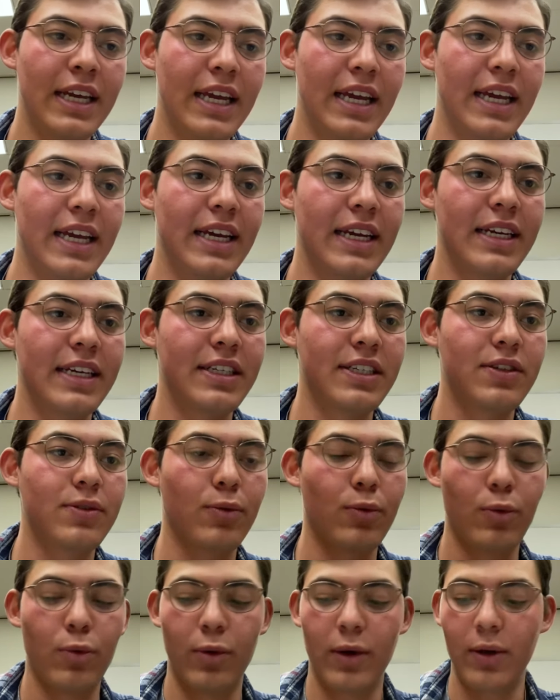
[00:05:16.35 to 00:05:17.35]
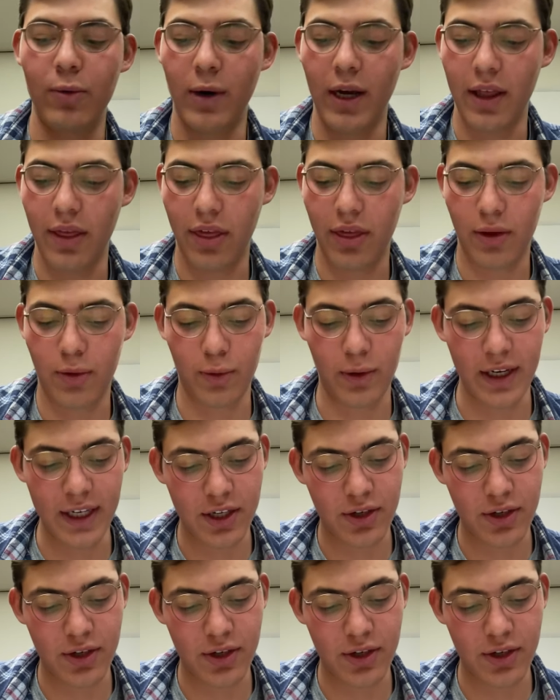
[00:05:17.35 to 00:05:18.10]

is we want 3